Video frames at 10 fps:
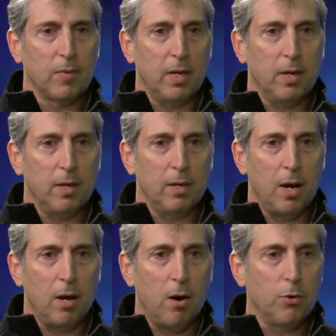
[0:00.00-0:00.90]
And
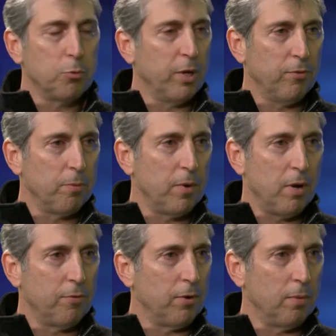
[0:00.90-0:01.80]
I always played
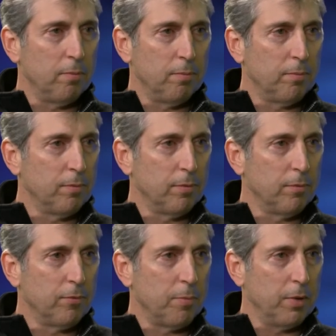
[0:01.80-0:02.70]
football from
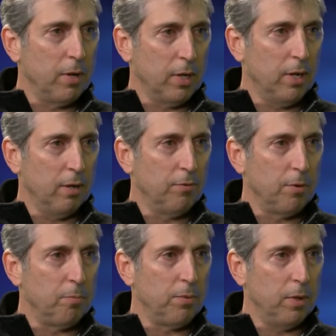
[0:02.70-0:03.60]
a kid
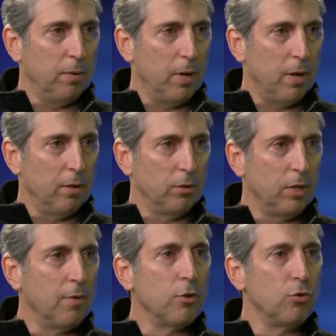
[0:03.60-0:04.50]
in
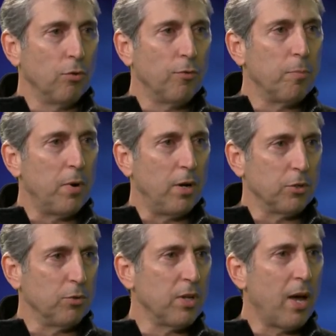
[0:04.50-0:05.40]
Danvers youth football.
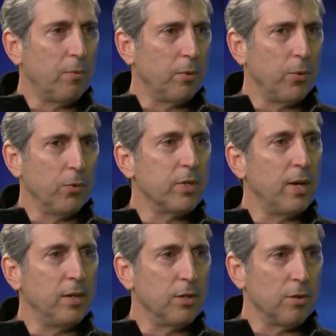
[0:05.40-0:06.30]
So we started when we were
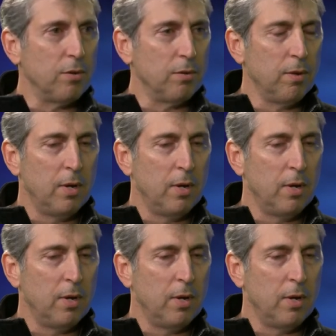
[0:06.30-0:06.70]
10 years old.